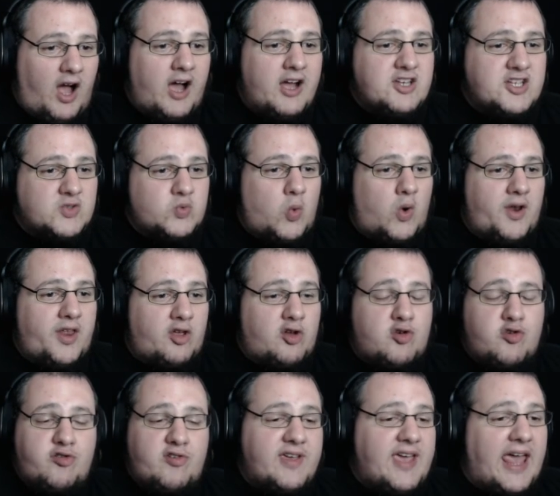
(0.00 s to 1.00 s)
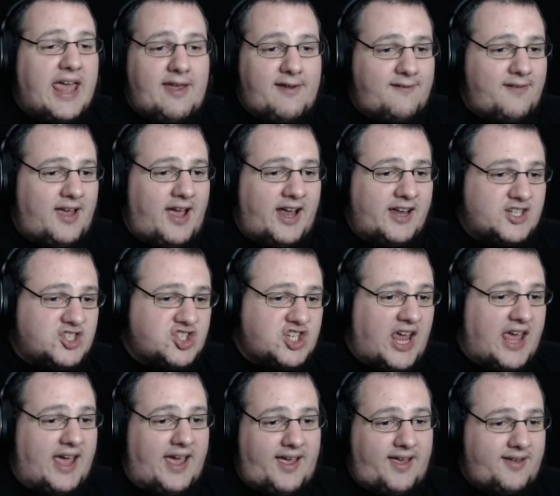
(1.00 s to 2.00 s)
I just want to create and
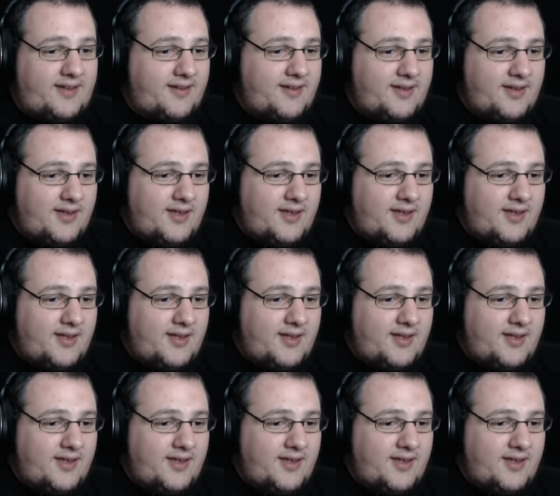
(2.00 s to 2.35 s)
share.